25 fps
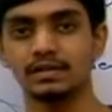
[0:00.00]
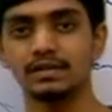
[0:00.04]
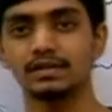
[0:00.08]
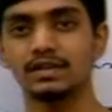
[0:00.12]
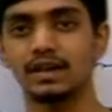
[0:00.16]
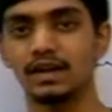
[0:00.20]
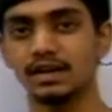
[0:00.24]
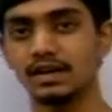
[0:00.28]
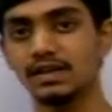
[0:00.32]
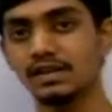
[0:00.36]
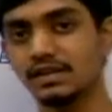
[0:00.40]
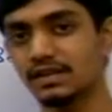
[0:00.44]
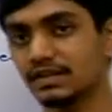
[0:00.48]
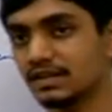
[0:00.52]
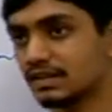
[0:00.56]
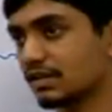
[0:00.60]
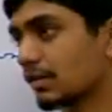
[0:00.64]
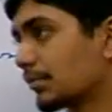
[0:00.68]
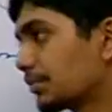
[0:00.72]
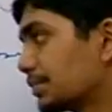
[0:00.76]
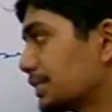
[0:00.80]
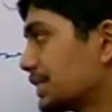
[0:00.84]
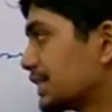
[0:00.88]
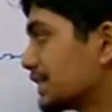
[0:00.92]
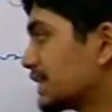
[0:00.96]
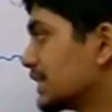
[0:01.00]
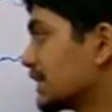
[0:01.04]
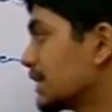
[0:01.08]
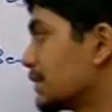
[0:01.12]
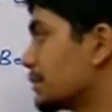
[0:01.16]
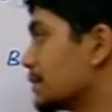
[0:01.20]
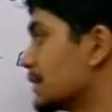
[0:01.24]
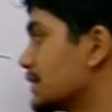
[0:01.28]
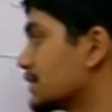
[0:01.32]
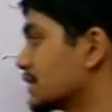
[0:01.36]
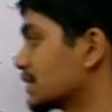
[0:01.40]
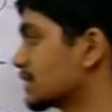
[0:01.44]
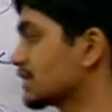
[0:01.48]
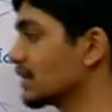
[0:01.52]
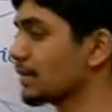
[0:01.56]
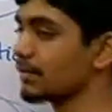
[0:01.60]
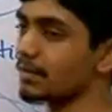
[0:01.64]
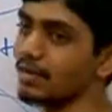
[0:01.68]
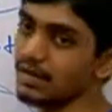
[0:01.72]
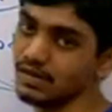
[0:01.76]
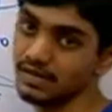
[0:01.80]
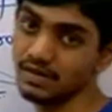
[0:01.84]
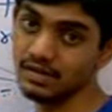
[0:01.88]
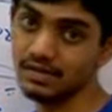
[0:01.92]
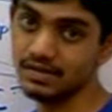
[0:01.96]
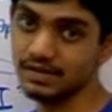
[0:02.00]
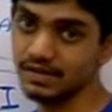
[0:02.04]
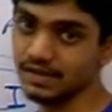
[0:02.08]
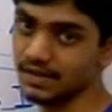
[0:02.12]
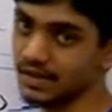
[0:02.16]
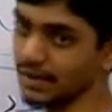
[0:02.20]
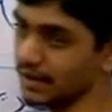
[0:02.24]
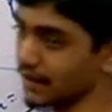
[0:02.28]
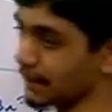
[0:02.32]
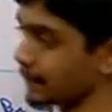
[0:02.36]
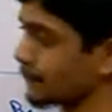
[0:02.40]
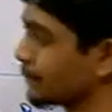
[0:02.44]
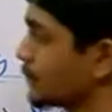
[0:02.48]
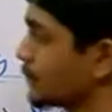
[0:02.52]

that is, it completely depends on the basicity.